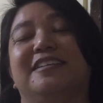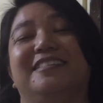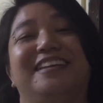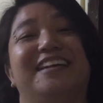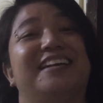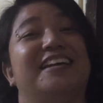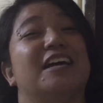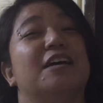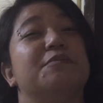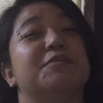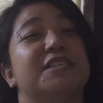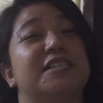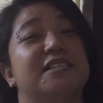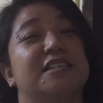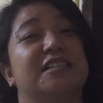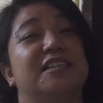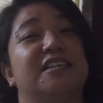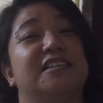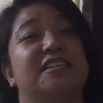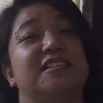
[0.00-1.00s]
That helps us
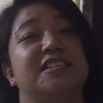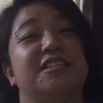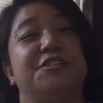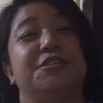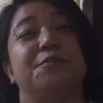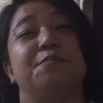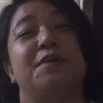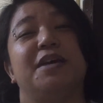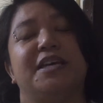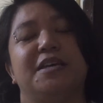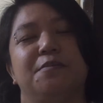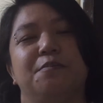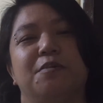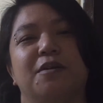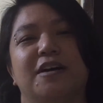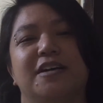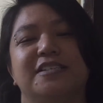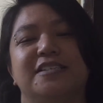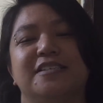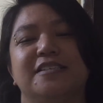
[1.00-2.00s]
in the decision making
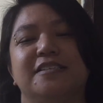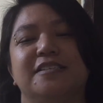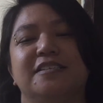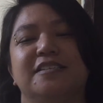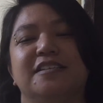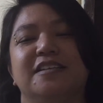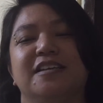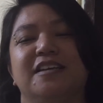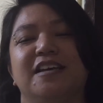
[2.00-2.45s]
process.